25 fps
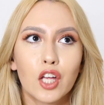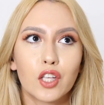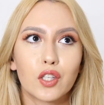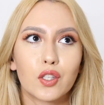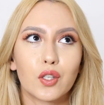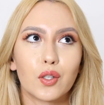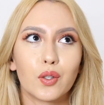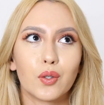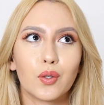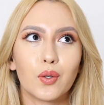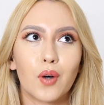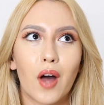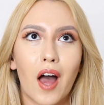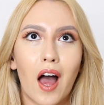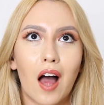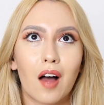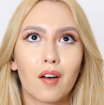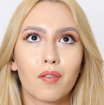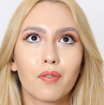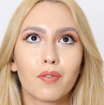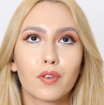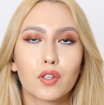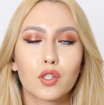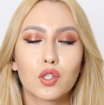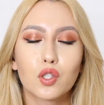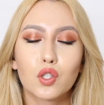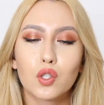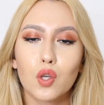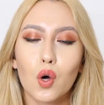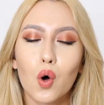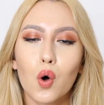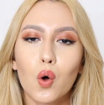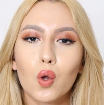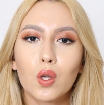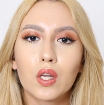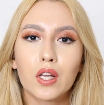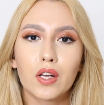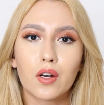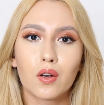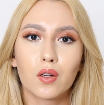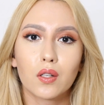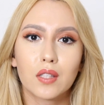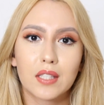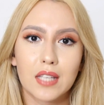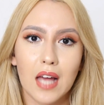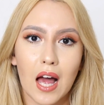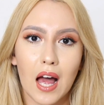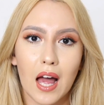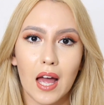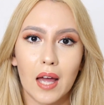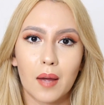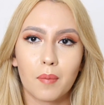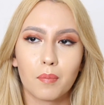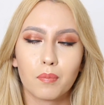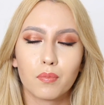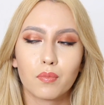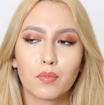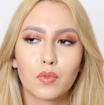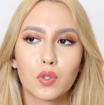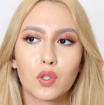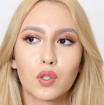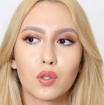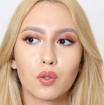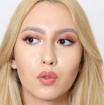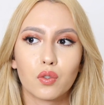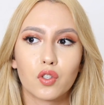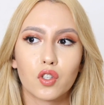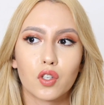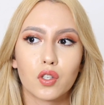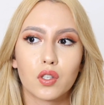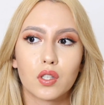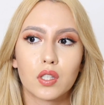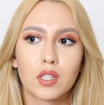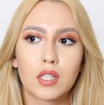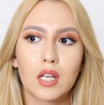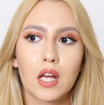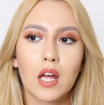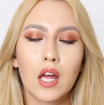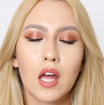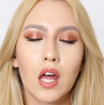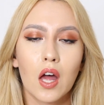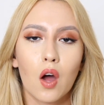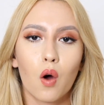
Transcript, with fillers: to have so little time to just